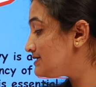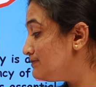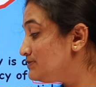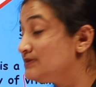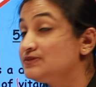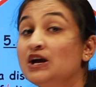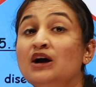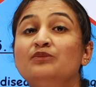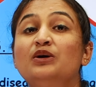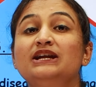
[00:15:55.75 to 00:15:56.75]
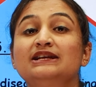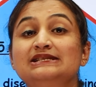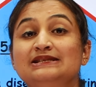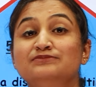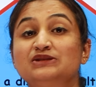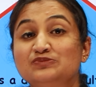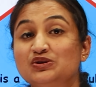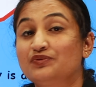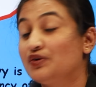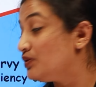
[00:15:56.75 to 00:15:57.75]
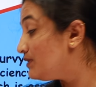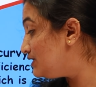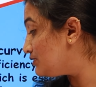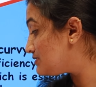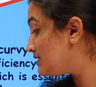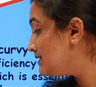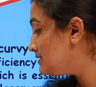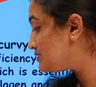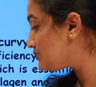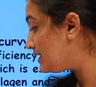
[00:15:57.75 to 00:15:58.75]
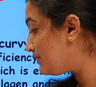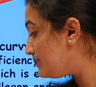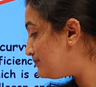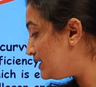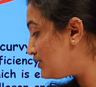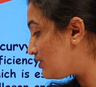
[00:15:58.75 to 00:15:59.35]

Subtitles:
Symptoms, what are the symptoms of overdose? So there will be